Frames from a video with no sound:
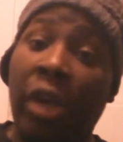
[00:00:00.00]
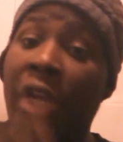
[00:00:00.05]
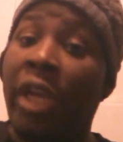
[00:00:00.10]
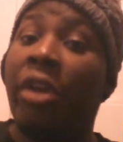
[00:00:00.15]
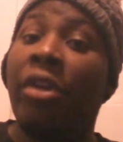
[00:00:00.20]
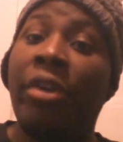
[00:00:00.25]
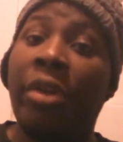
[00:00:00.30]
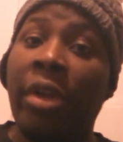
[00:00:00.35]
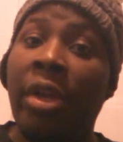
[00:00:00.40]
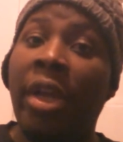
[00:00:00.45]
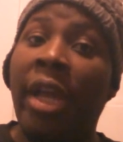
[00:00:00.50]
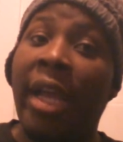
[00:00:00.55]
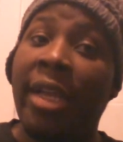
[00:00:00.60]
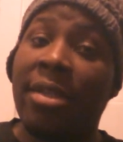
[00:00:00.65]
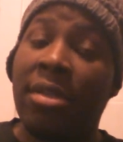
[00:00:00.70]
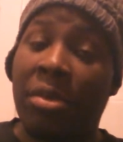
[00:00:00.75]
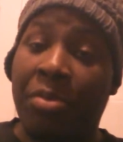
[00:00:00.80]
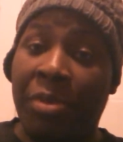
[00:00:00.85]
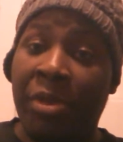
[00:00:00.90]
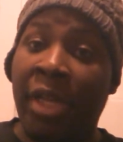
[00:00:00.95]
are here
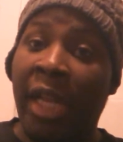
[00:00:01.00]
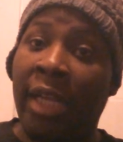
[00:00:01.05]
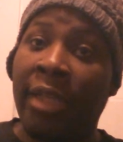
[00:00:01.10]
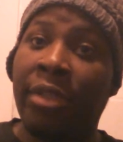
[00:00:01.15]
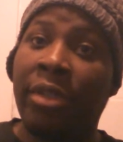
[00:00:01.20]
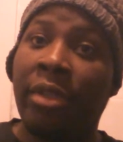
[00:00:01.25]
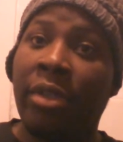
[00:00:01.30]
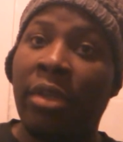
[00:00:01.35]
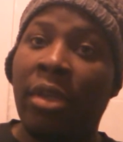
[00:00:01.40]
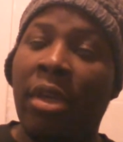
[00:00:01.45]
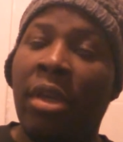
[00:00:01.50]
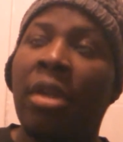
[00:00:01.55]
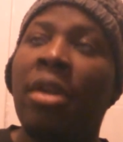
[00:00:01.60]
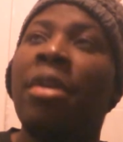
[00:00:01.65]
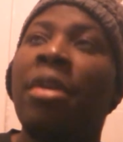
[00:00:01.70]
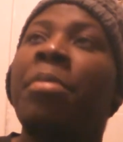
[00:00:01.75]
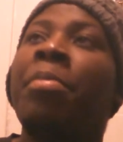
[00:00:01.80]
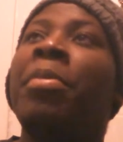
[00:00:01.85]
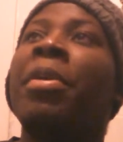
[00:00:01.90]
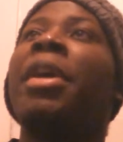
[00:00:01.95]
as a protector.
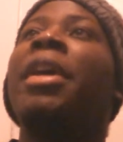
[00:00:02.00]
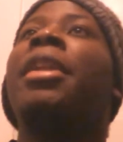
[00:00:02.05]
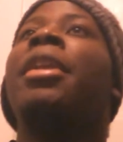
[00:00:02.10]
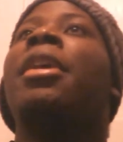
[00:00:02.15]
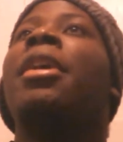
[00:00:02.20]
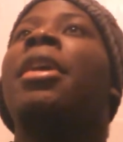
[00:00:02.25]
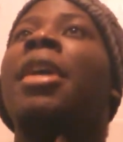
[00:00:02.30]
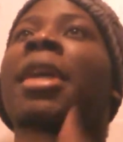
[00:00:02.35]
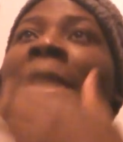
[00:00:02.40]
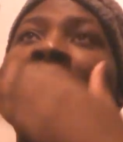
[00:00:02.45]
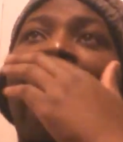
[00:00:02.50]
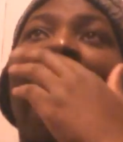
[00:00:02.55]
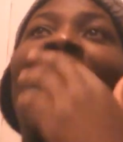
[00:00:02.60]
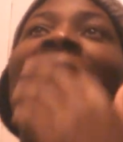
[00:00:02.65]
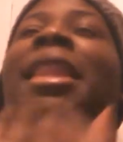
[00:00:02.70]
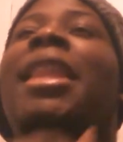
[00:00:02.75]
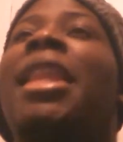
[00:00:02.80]
But I